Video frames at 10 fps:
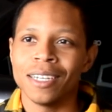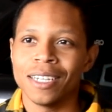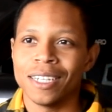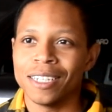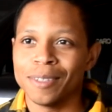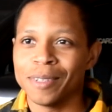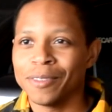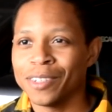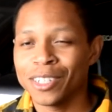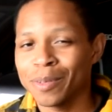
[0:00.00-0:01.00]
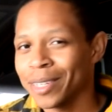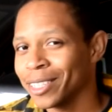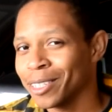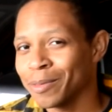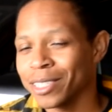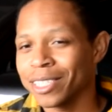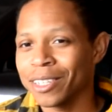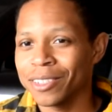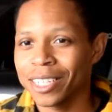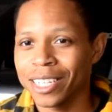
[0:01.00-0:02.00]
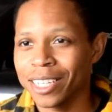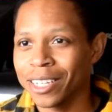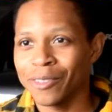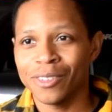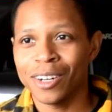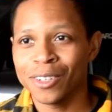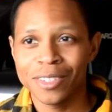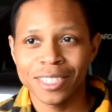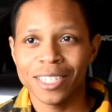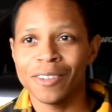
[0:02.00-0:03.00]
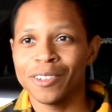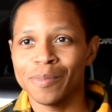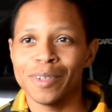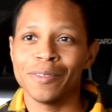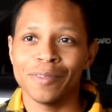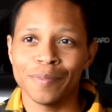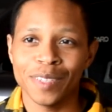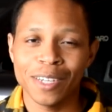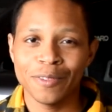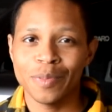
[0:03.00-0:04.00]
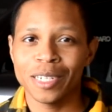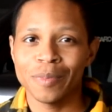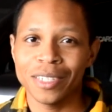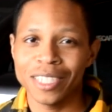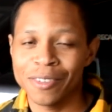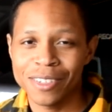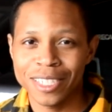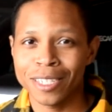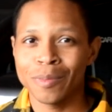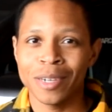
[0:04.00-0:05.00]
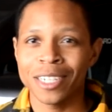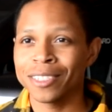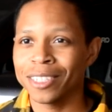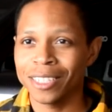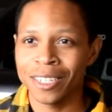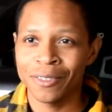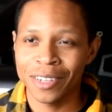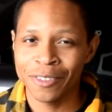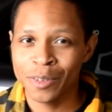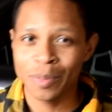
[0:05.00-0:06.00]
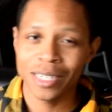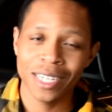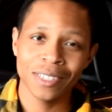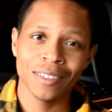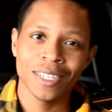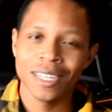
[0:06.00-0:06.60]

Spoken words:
I've known about them since I was a kid. I've always loved them. I've loved pretty much every single model that they've ever put out.